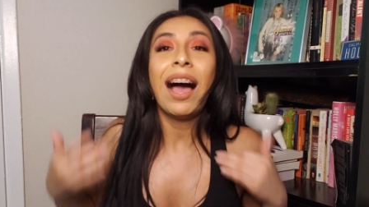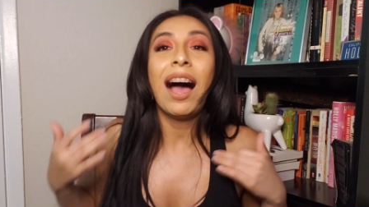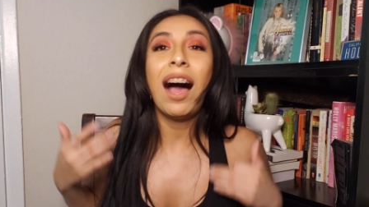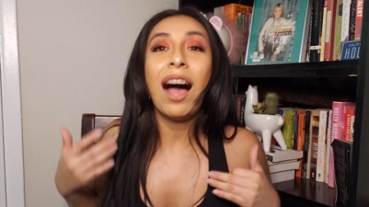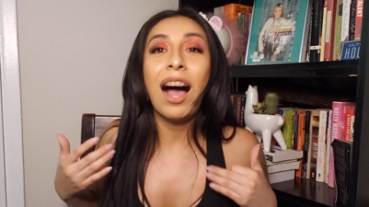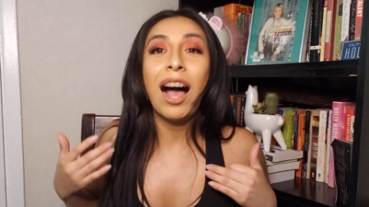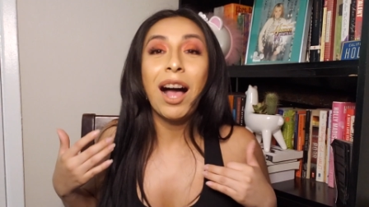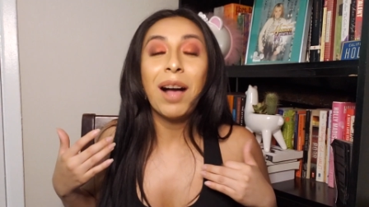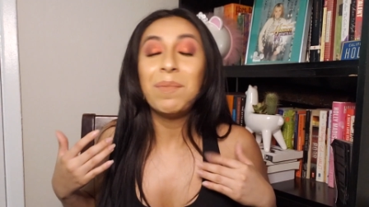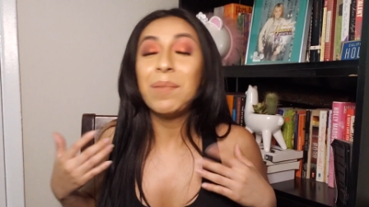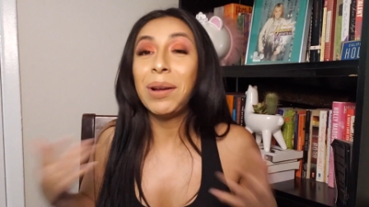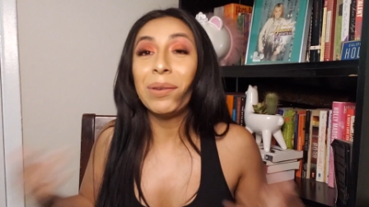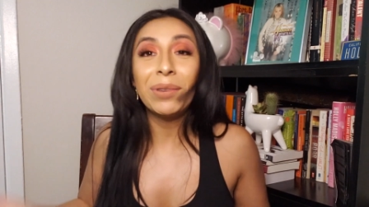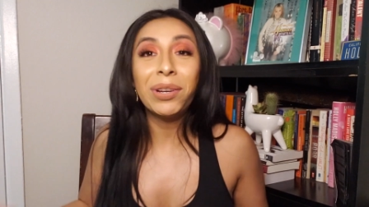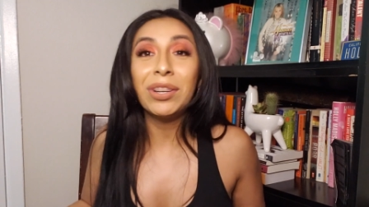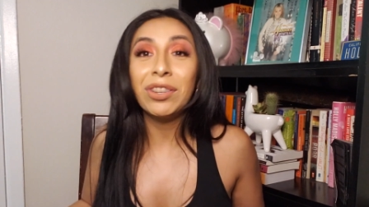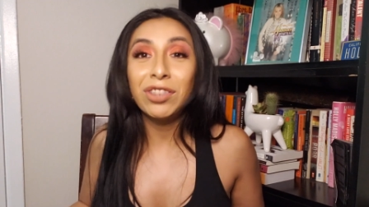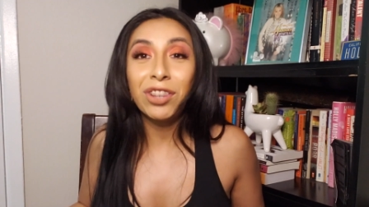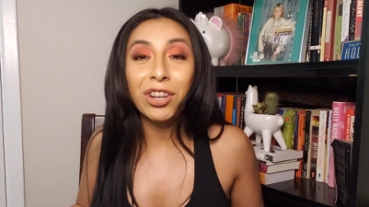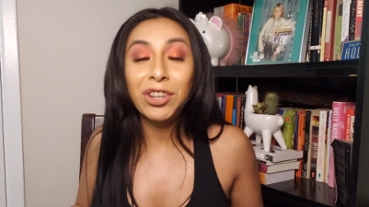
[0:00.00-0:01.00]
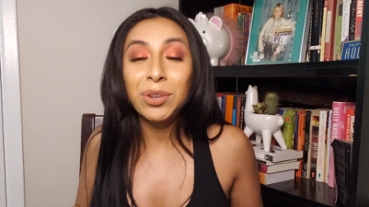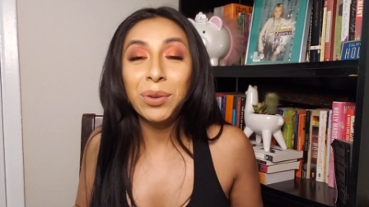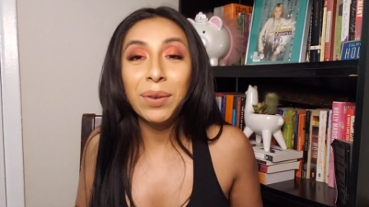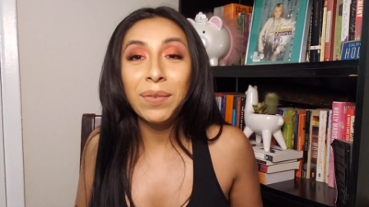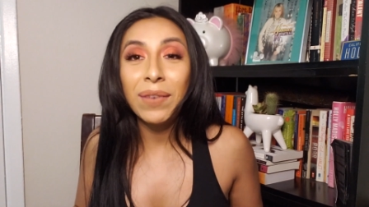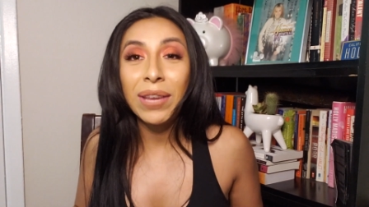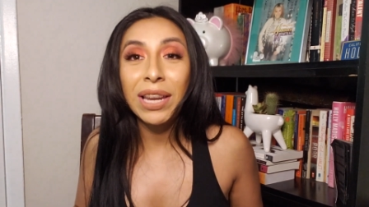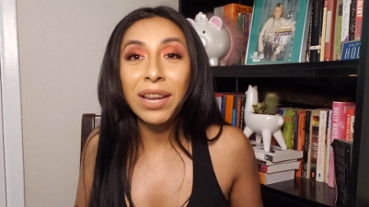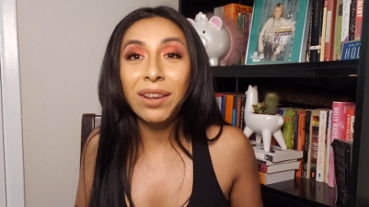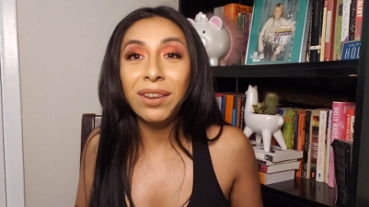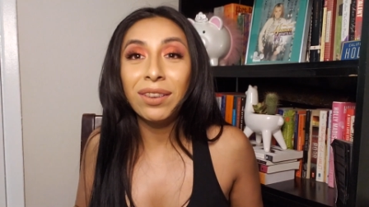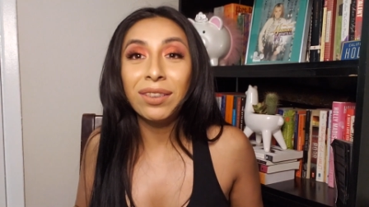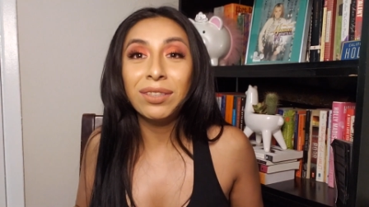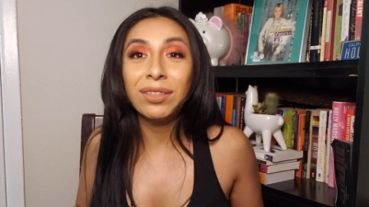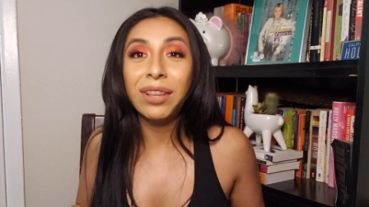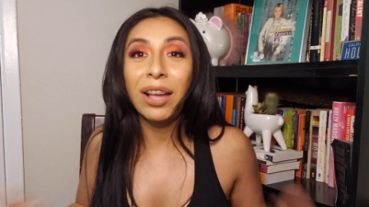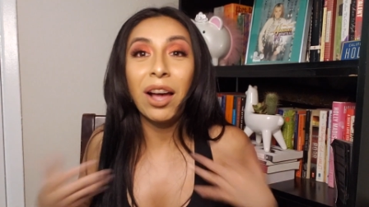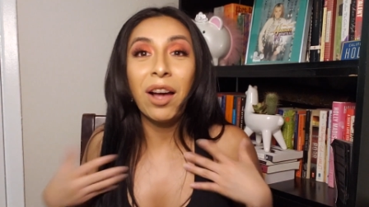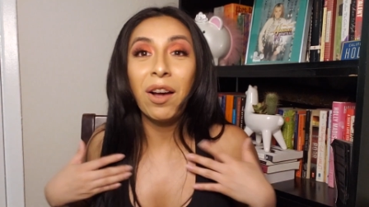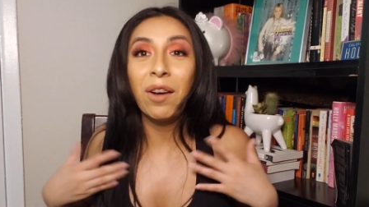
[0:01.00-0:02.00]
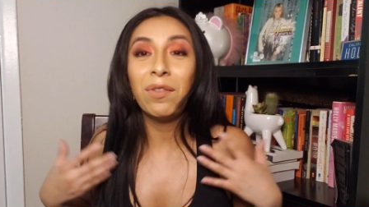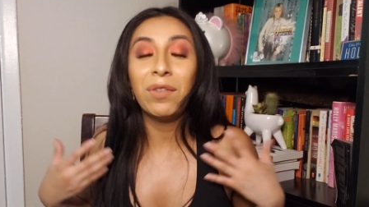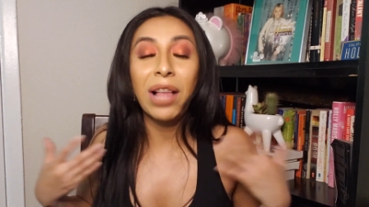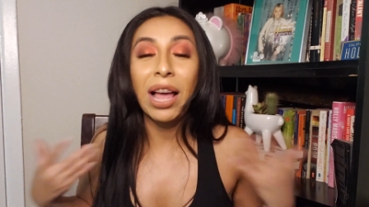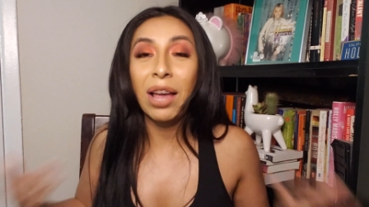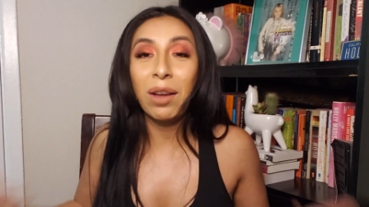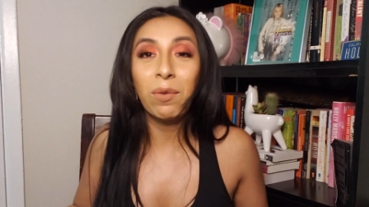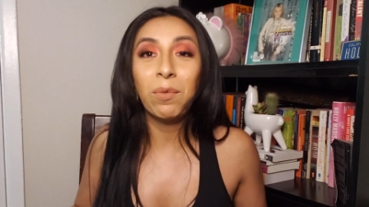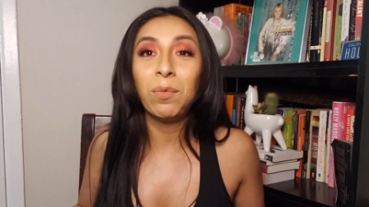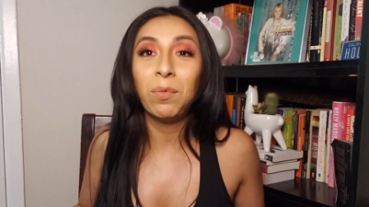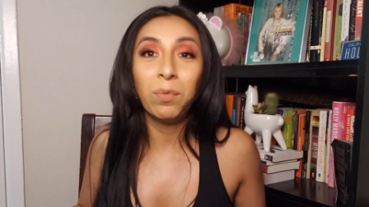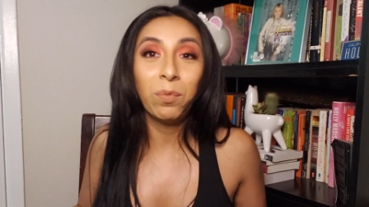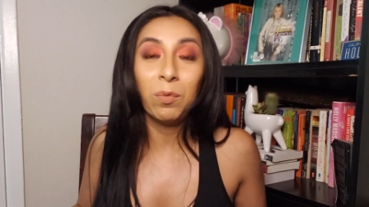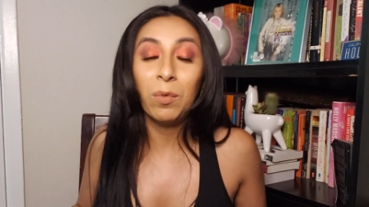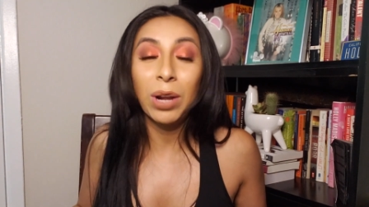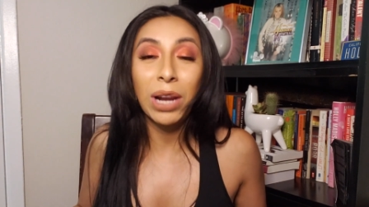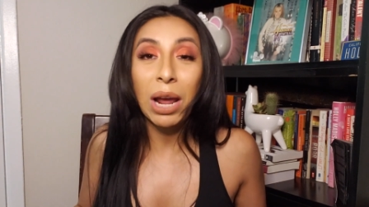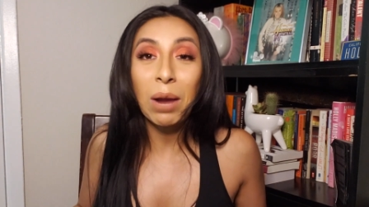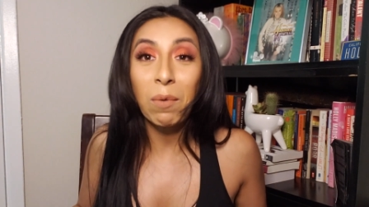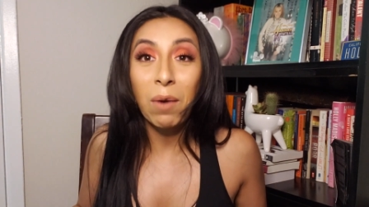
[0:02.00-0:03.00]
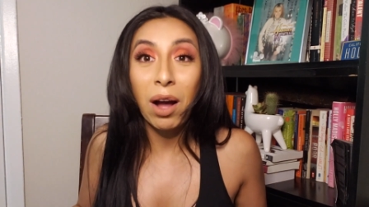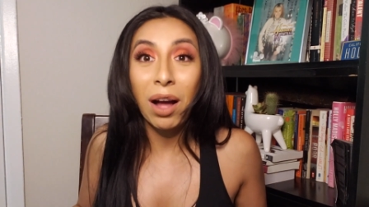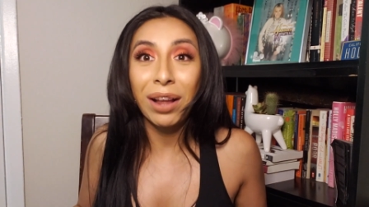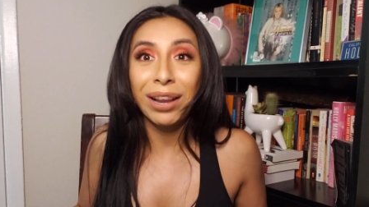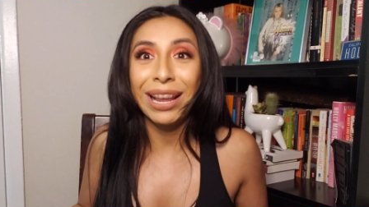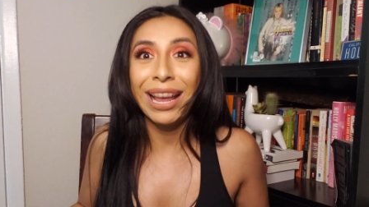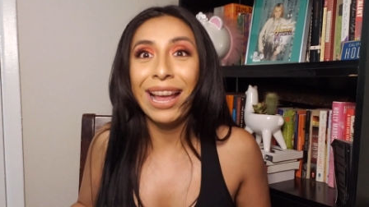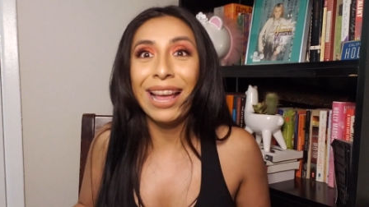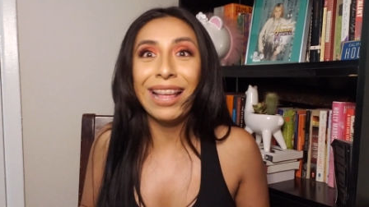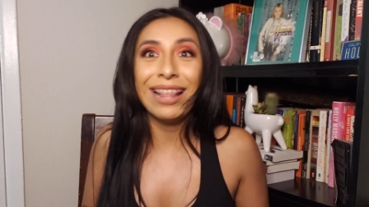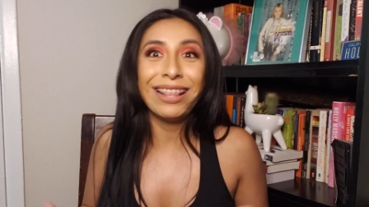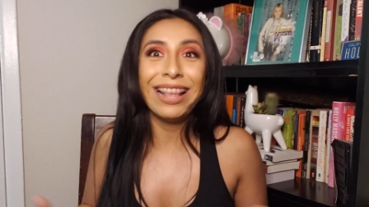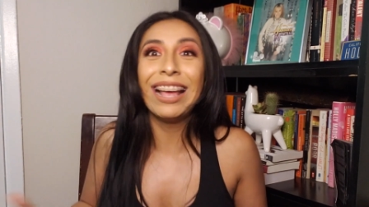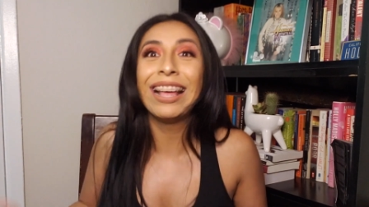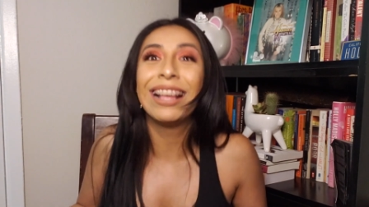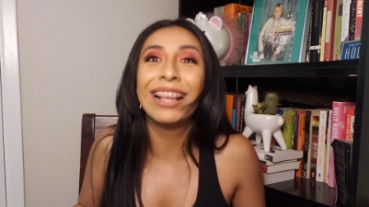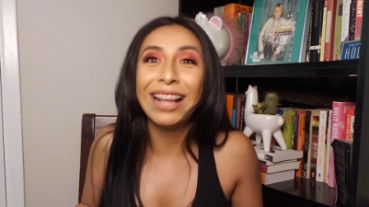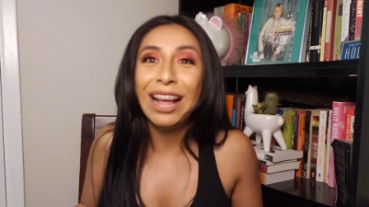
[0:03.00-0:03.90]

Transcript: I'm gonna start doing videos of like what I want, and